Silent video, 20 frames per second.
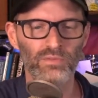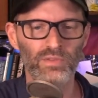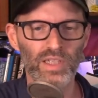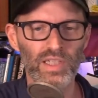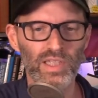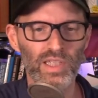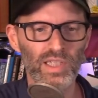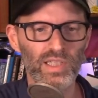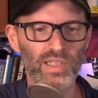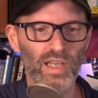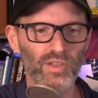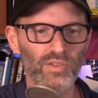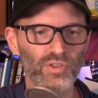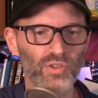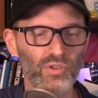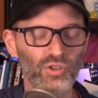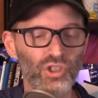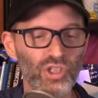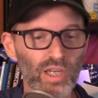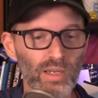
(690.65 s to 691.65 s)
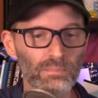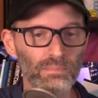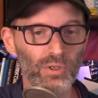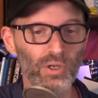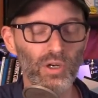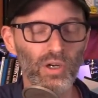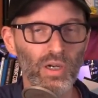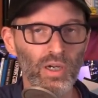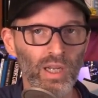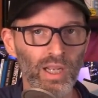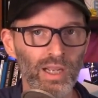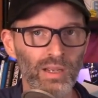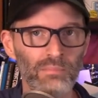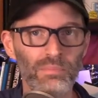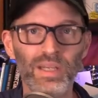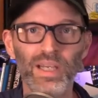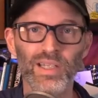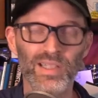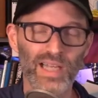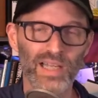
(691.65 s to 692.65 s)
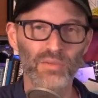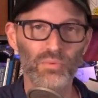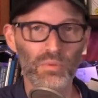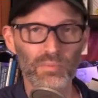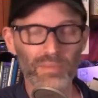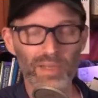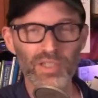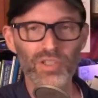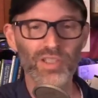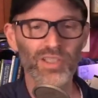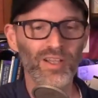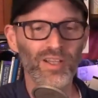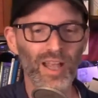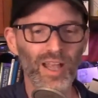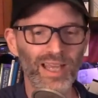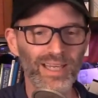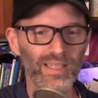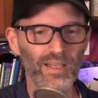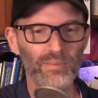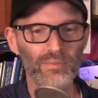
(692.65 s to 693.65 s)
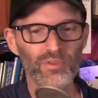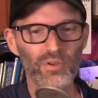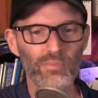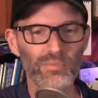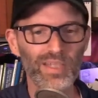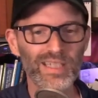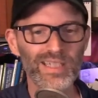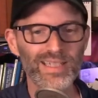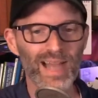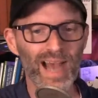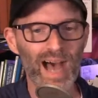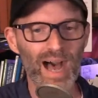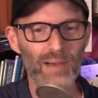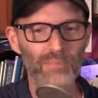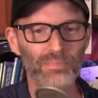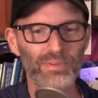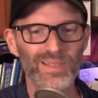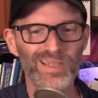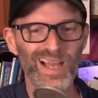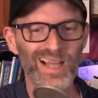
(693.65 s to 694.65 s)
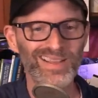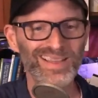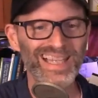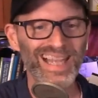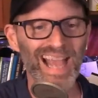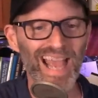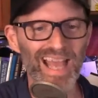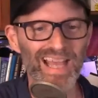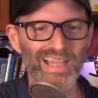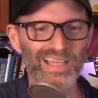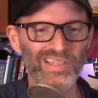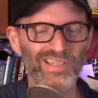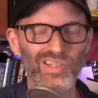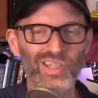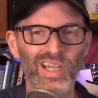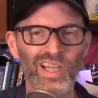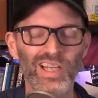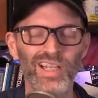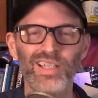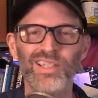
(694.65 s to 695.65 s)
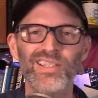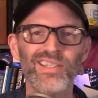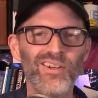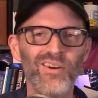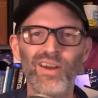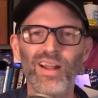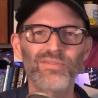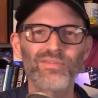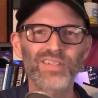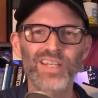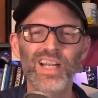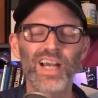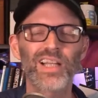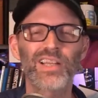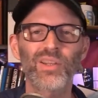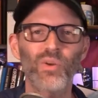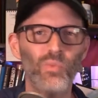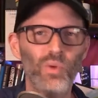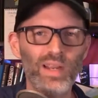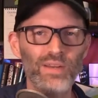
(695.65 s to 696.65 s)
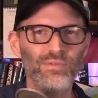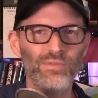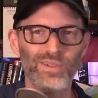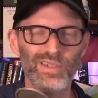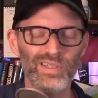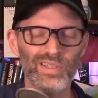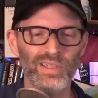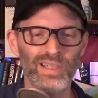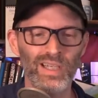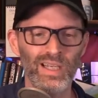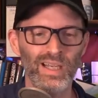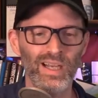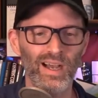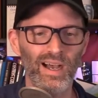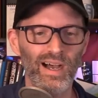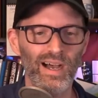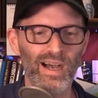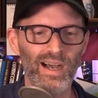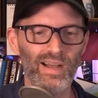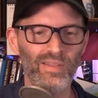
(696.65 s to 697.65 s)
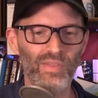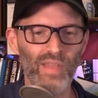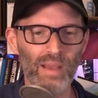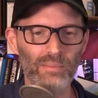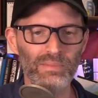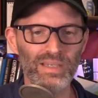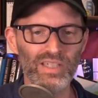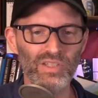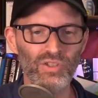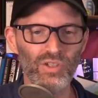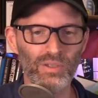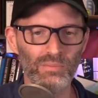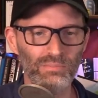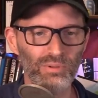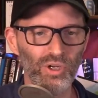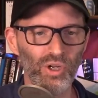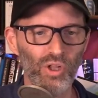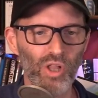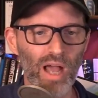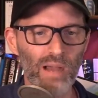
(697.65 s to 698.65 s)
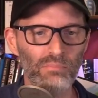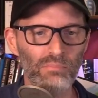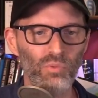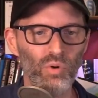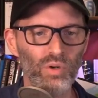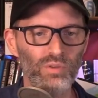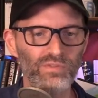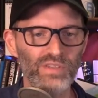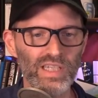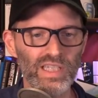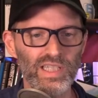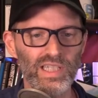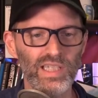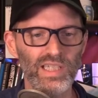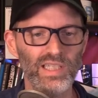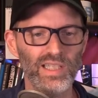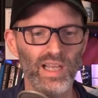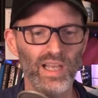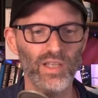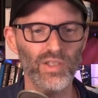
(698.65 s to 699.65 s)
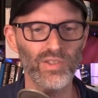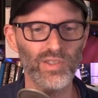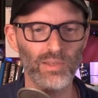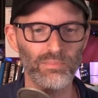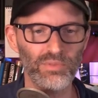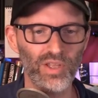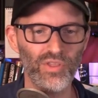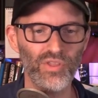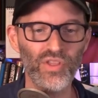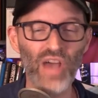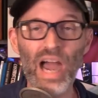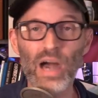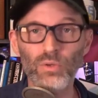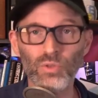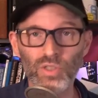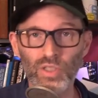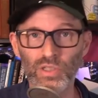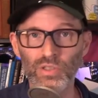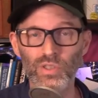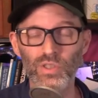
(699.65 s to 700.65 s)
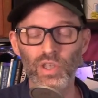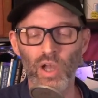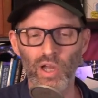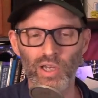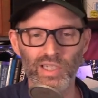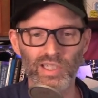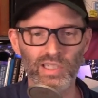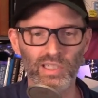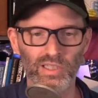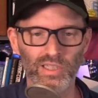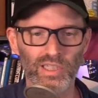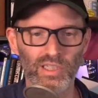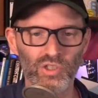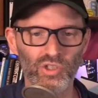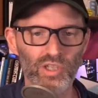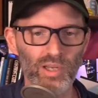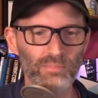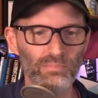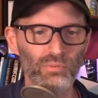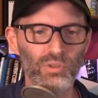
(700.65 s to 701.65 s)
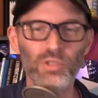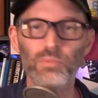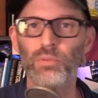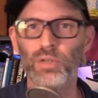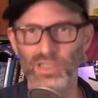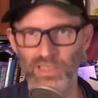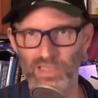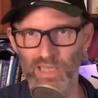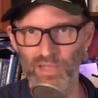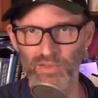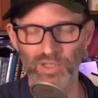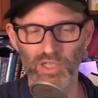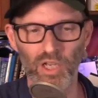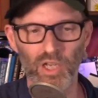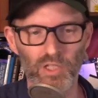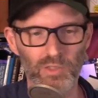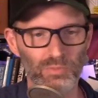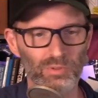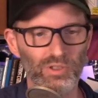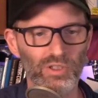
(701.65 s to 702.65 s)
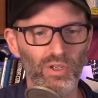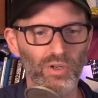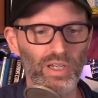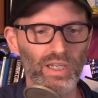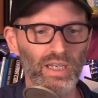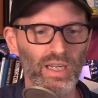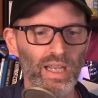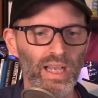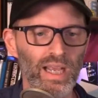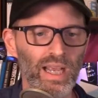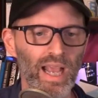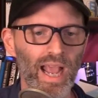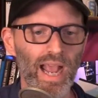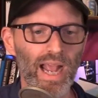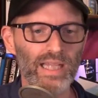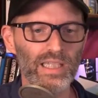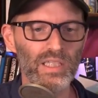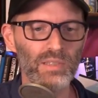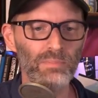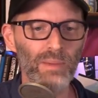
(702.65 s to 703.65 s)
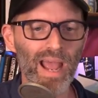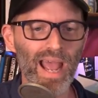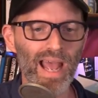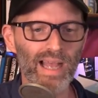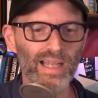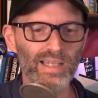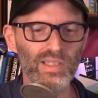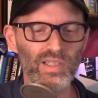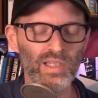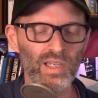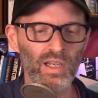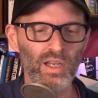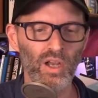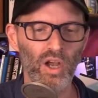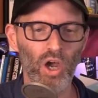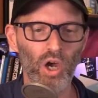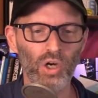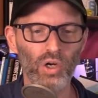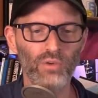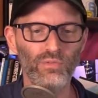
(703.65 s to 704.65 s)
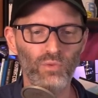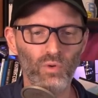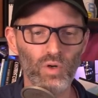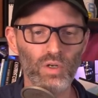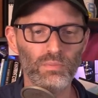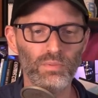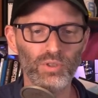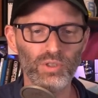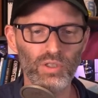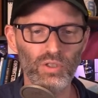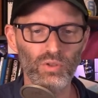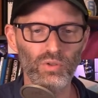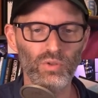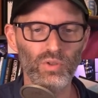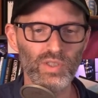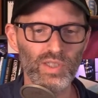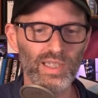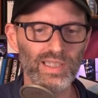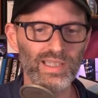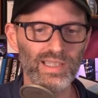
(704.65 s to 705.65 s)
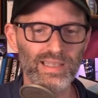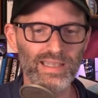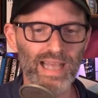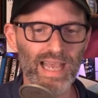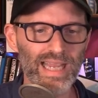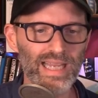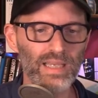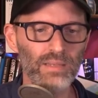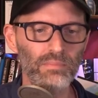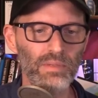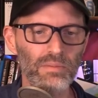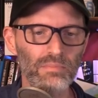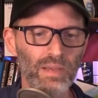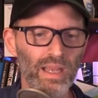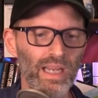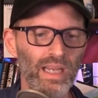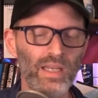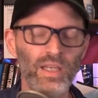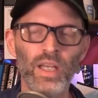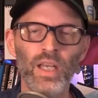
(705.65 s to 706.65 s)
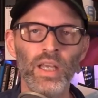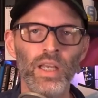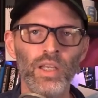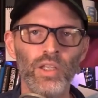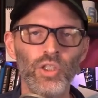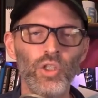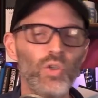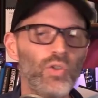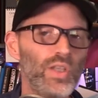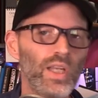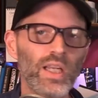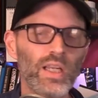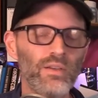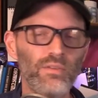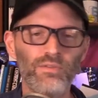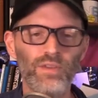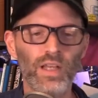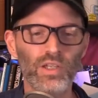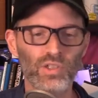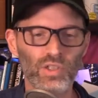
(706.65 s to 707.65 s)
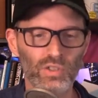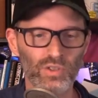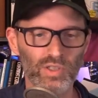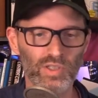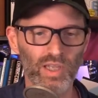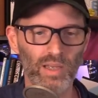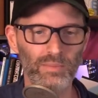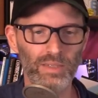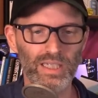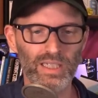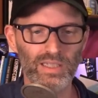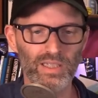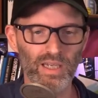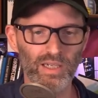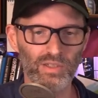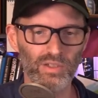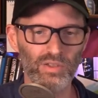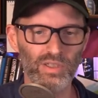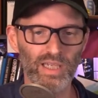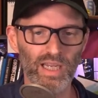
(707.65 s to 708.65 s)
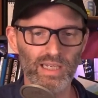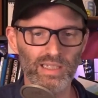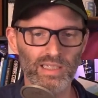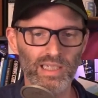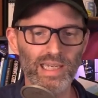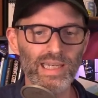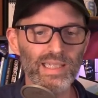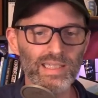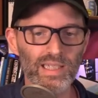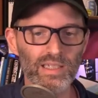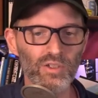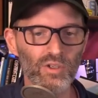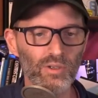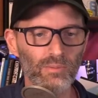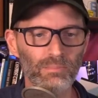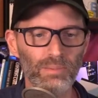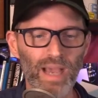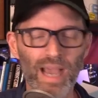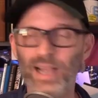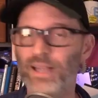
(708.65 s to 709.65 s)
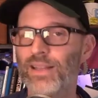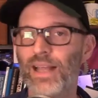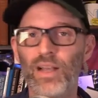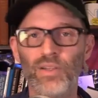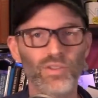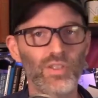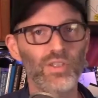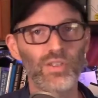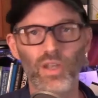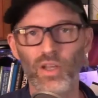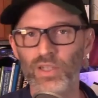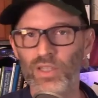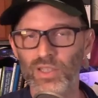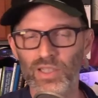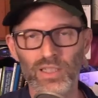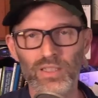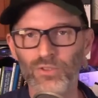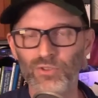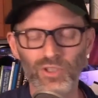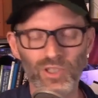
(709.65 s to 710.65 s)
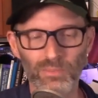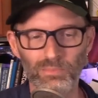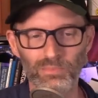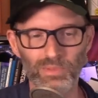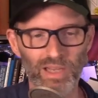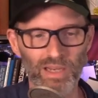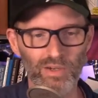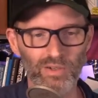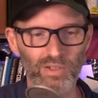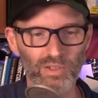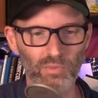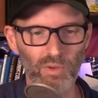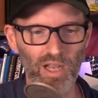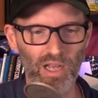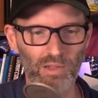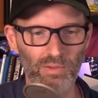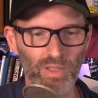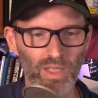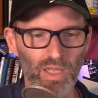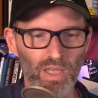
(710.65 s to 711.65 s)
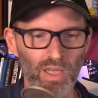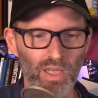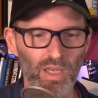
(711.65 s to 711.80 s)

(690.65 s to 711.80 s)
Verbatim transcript: VCSELs are cheaper because, as we mentioned, the light comes from the top, not the edge. So you don't have to cut the wafers. Uh, that means you can put a lot more VCSELs, up to thousands, on a silicon chip, which brings down the cost per unit. And SPADs are affordable too, since they can be made using conventional semiconductor techniques, and you can pack thousands on a single chip there as well.